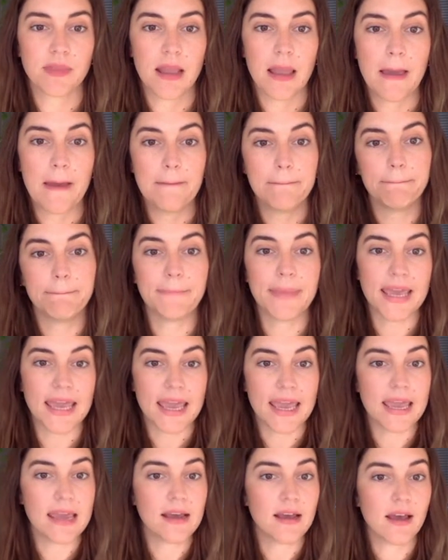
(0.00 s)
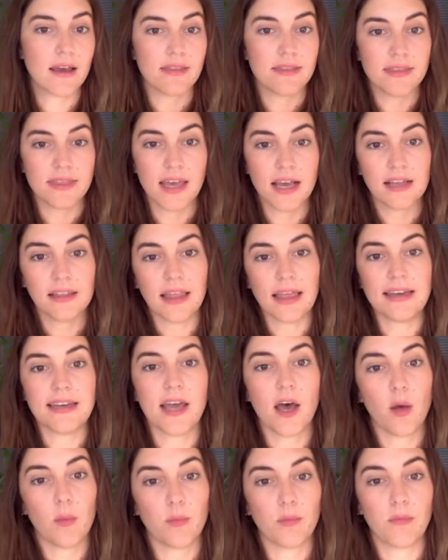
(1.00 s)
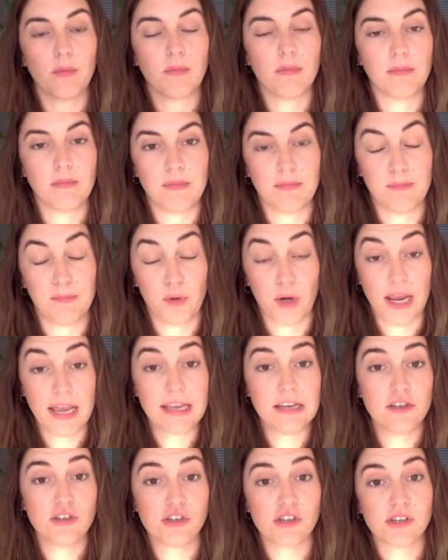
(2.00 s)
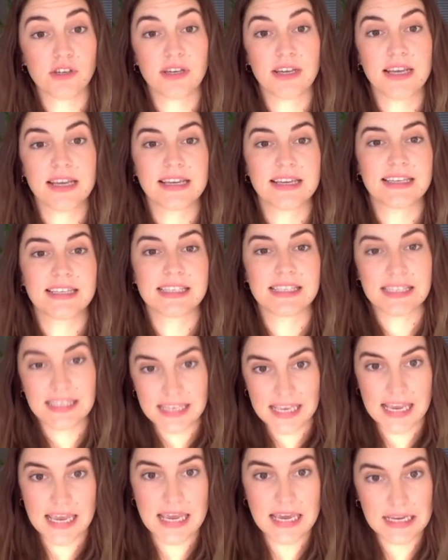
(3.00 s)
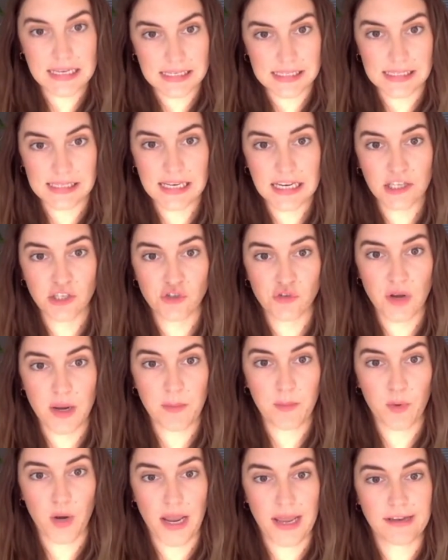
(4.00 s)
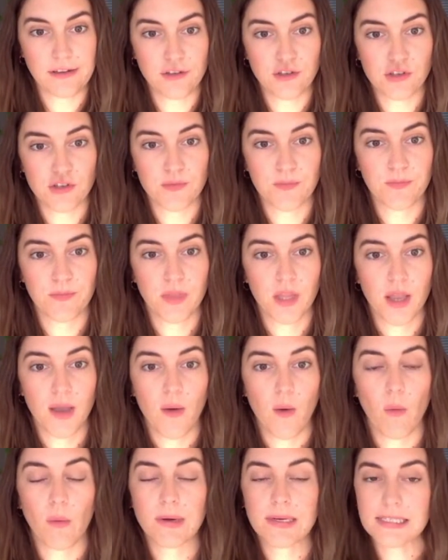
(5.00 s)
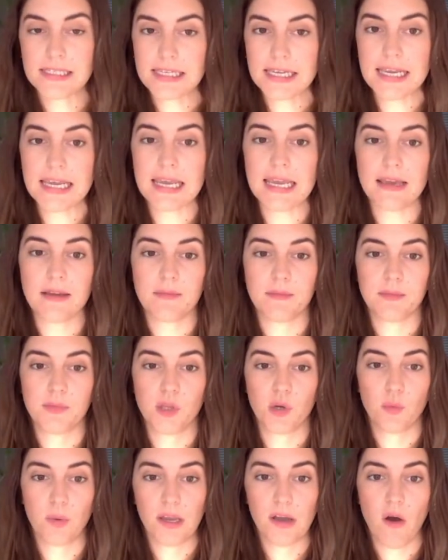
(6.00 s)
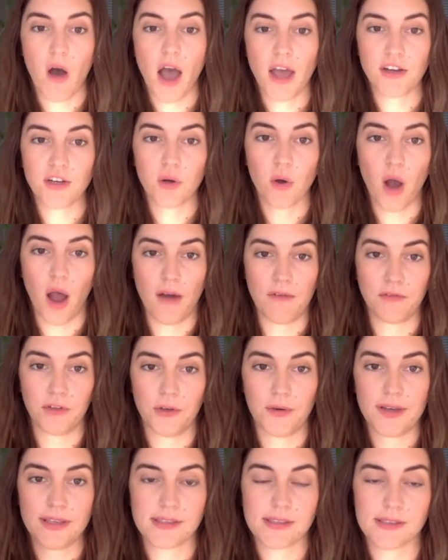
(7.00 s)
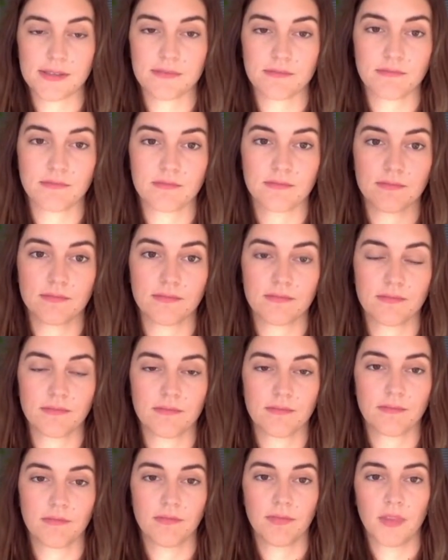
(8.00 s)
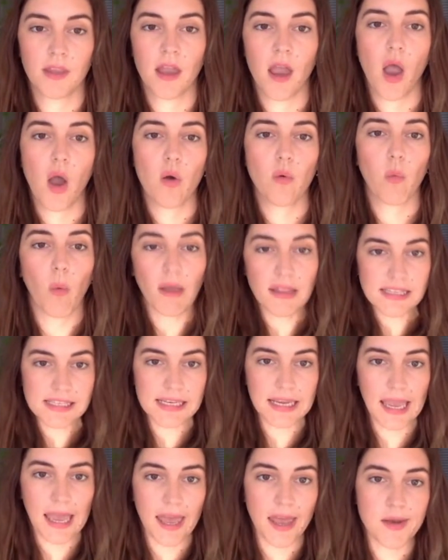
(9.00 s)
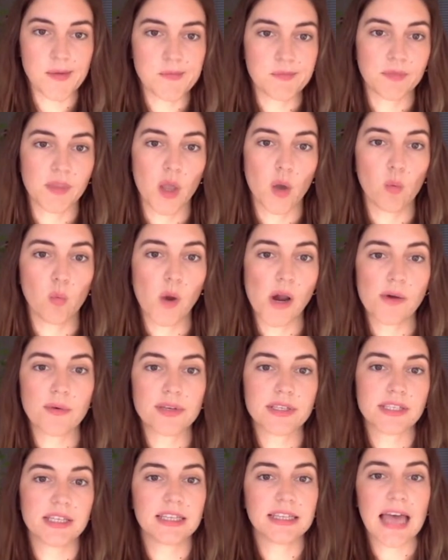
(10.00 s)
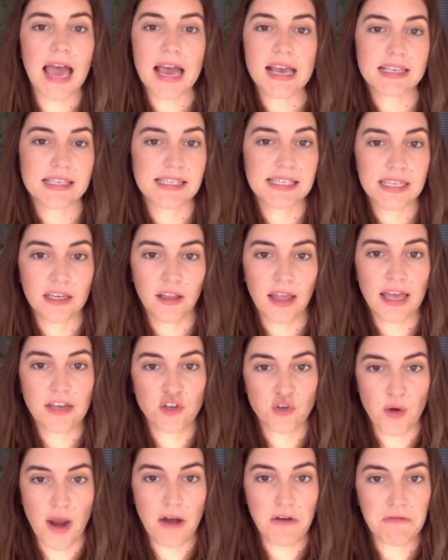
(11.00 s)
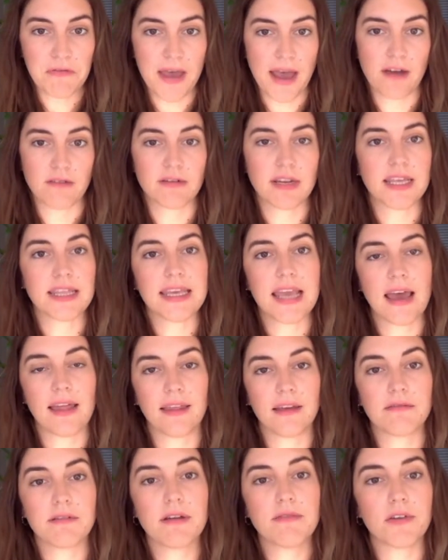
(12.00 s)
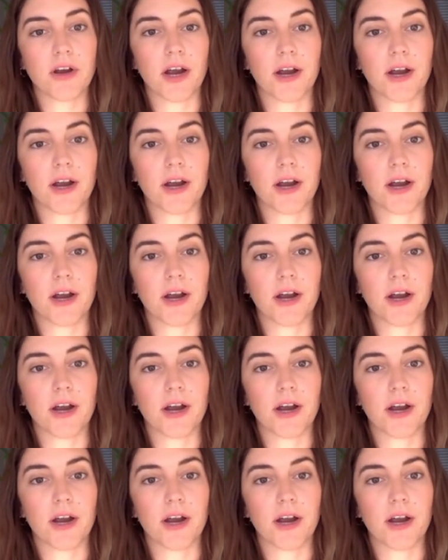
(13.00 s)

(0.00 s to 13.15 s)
B, the Glendale Bridge, C, 6th Street Bridge, or D, the Rio Hondo confluence? Once again, where was the last steelhead trout found in the LA River?